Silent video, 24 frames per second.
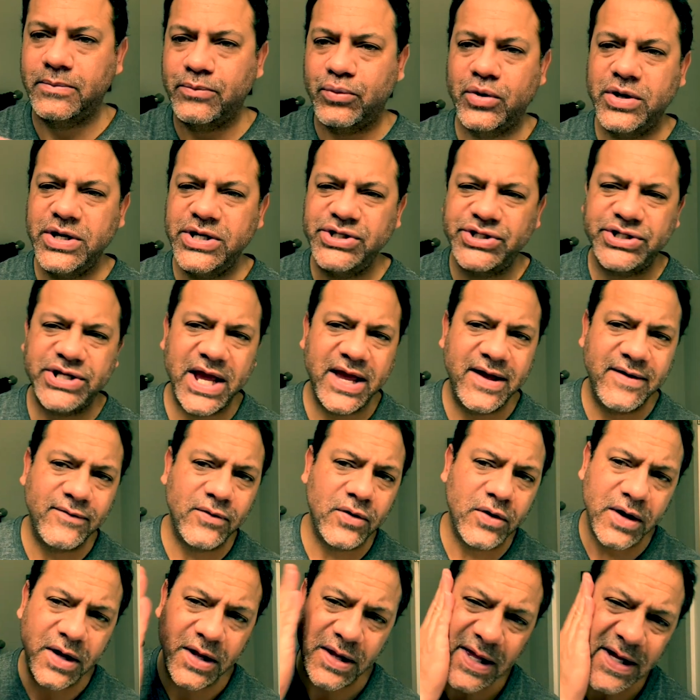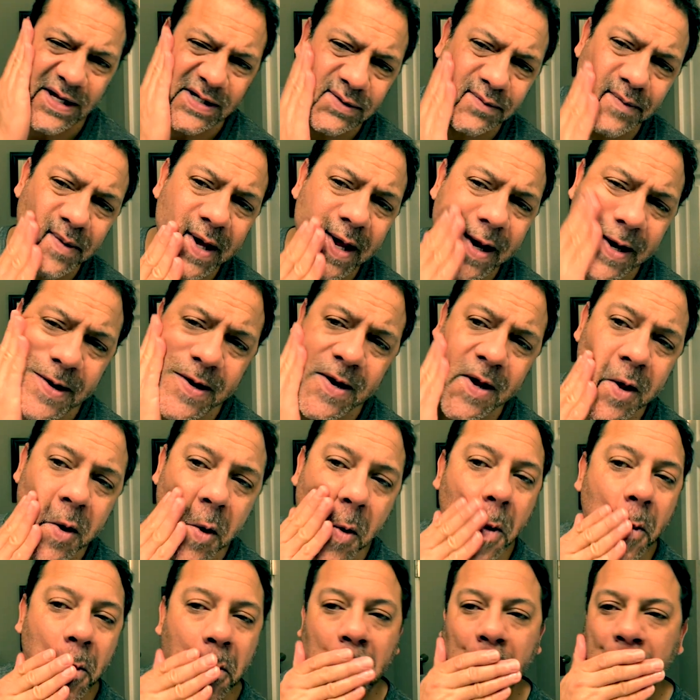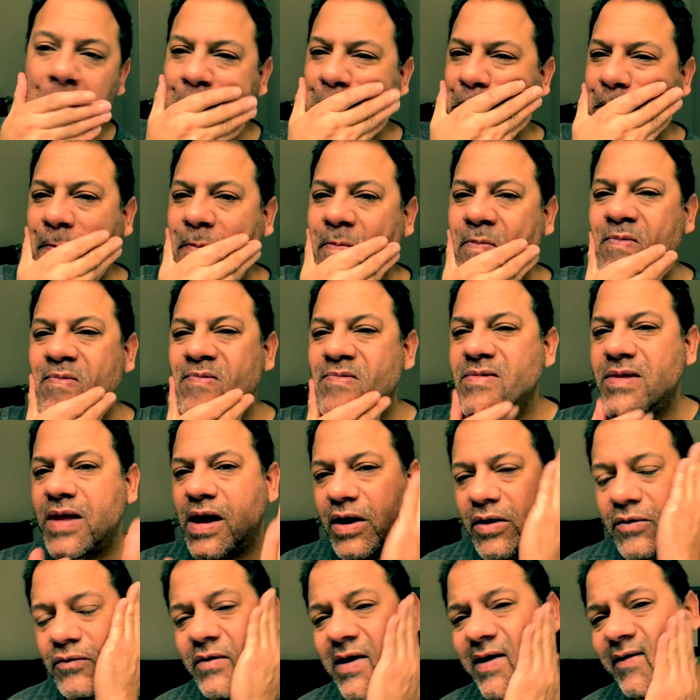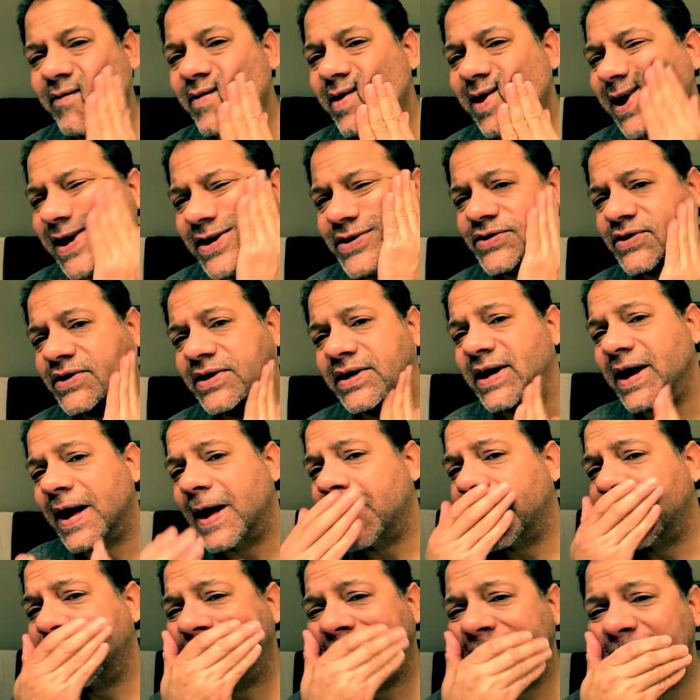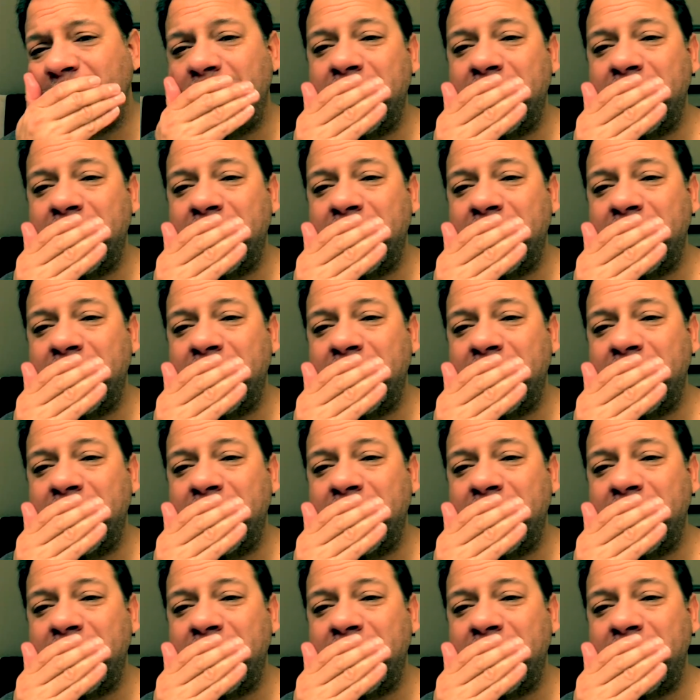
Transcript: Pre-shave oil has been a revelation, guys.